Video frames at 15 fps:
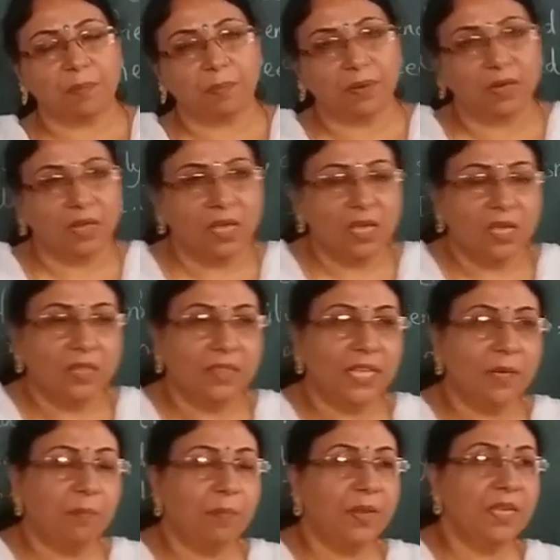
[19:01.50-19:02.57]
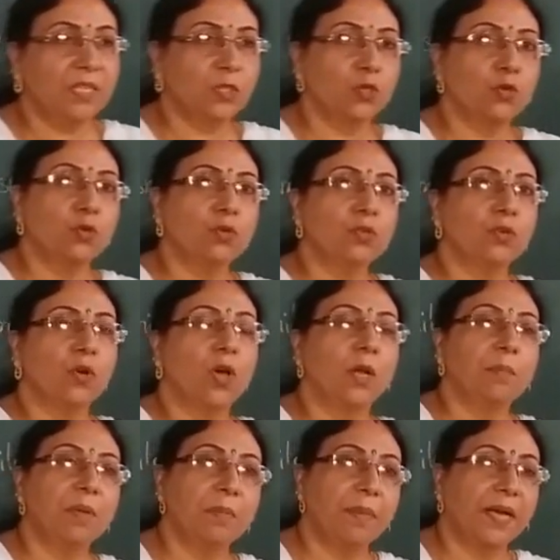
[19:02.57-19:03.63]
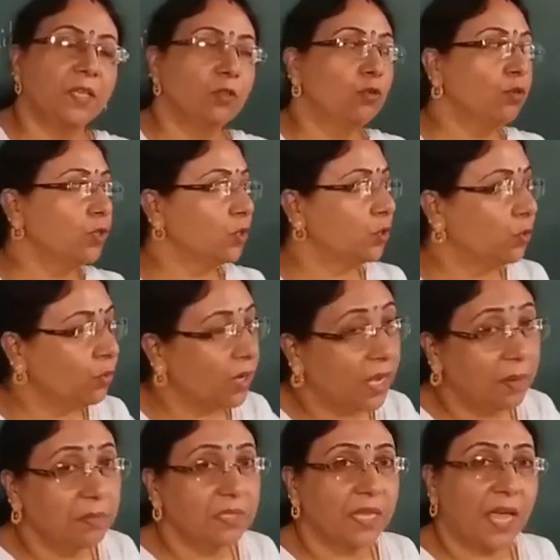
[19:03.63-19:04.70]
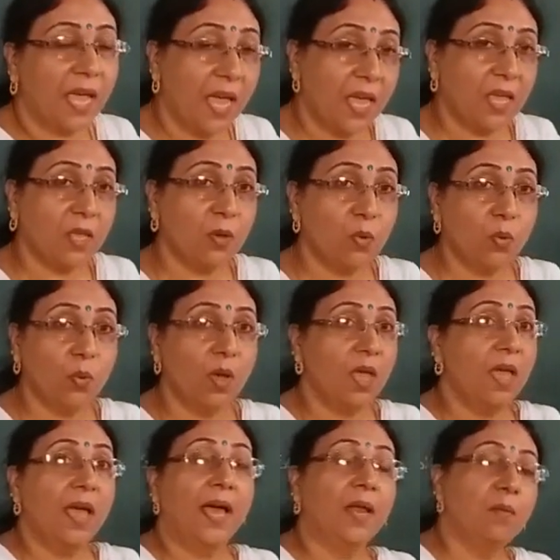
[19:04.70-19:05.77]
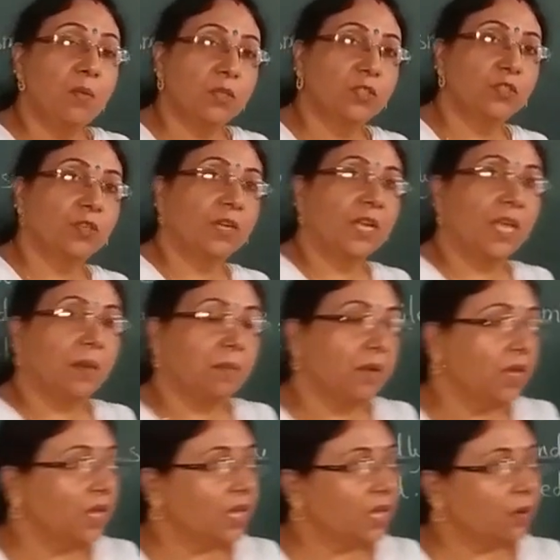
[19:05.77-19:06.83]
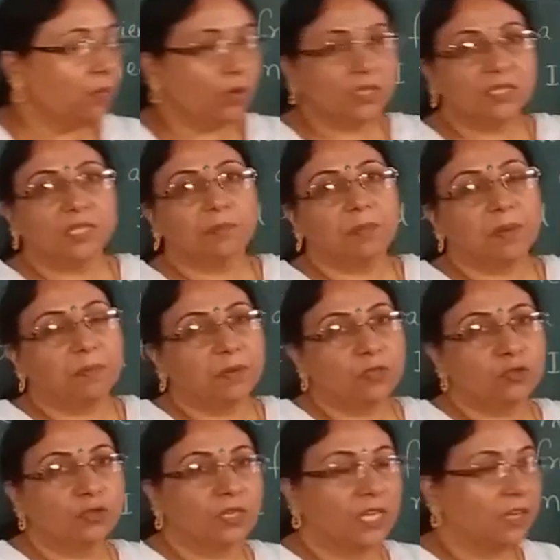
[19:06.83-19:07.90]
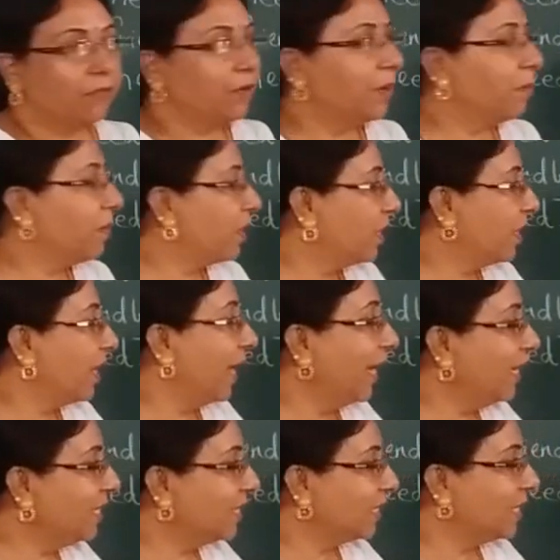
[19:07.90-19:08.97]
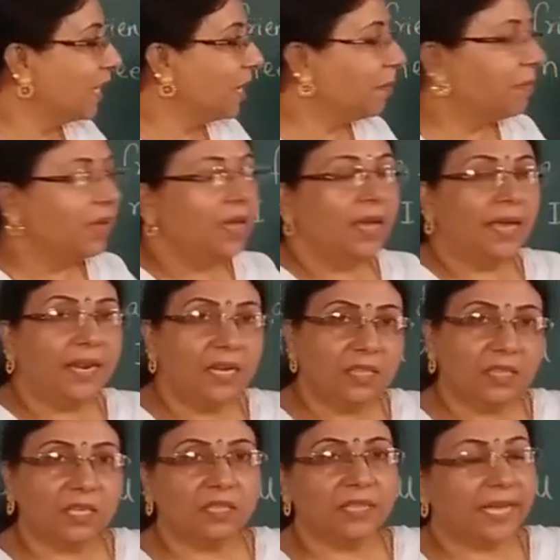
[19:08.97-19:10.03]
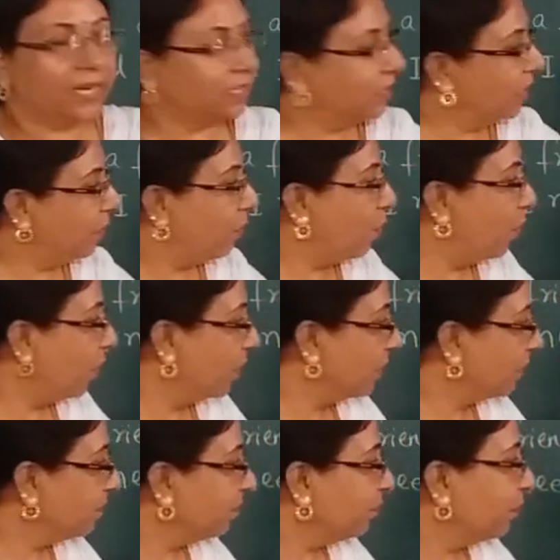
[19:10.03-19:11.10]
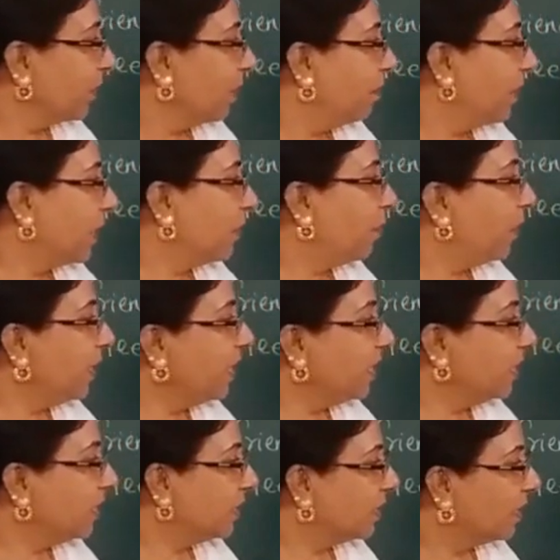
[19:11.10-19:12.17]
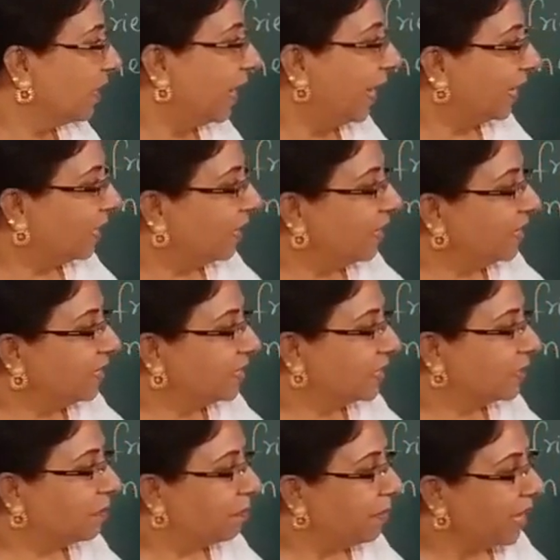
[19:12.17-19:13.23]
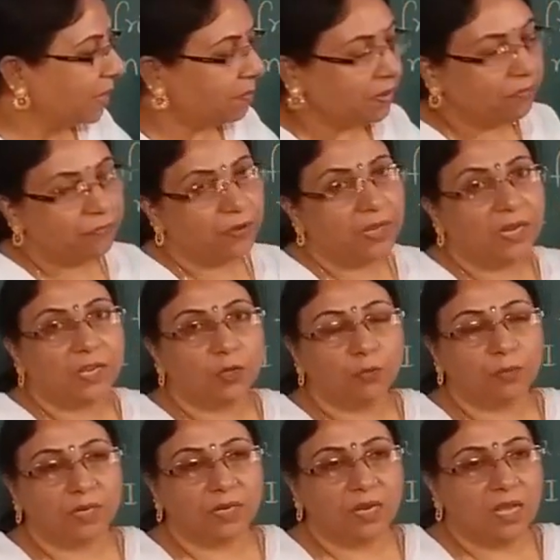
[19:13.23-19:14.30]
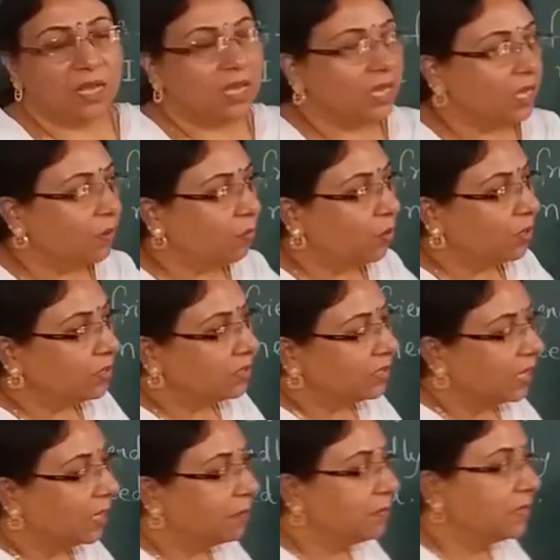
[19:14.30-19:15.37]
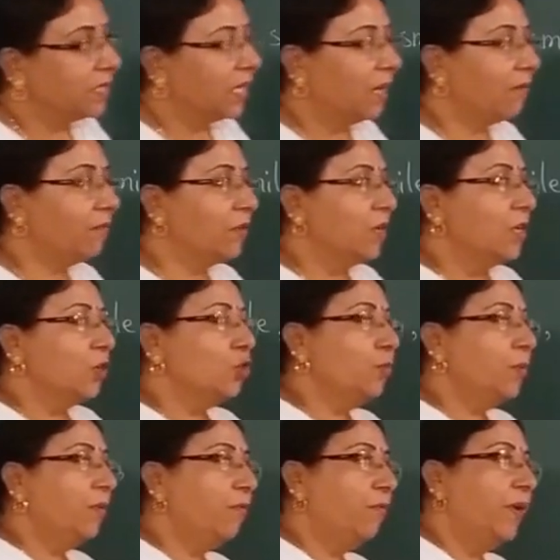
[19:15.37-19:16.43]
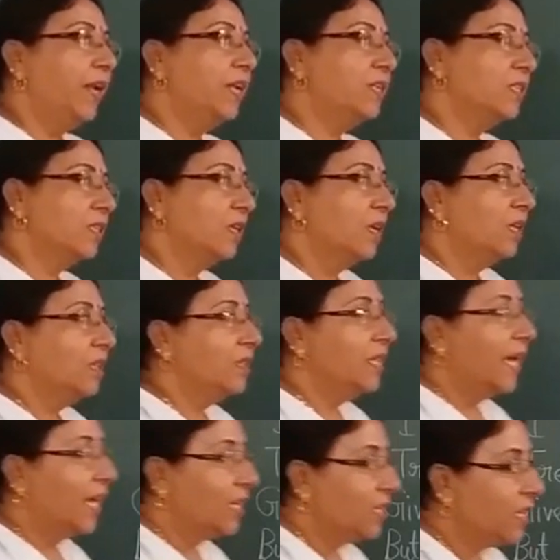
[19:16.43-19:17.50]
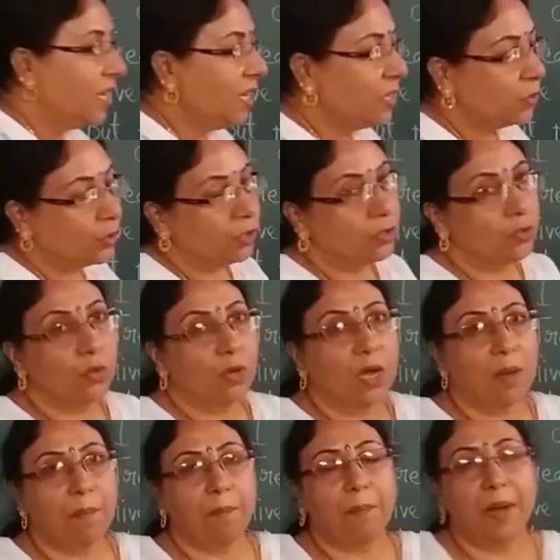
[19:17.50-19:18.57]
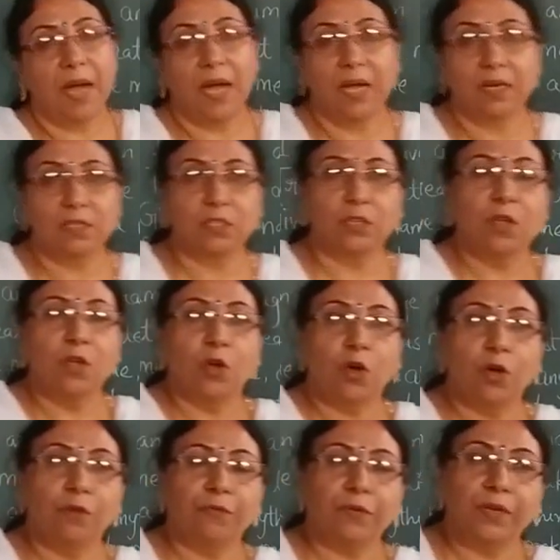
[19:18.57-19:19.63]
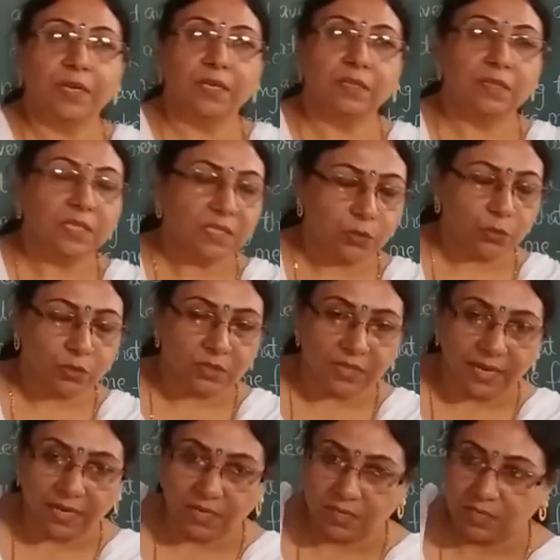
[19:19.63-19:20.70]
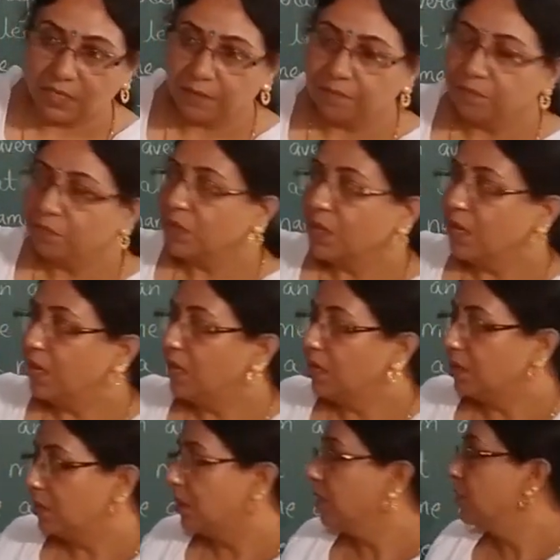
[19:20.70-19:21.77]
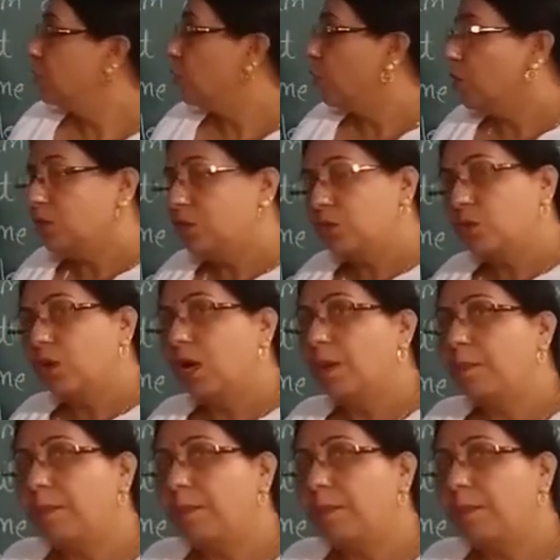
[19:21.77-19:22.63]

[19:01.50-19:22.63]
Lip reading: people that please don't call me by those two names, hey you and what's your name. He wants that people should give him a nice name, anything that they want, but please at least make me feel human. He wants himself to be felt that he is also a part of this society. He is also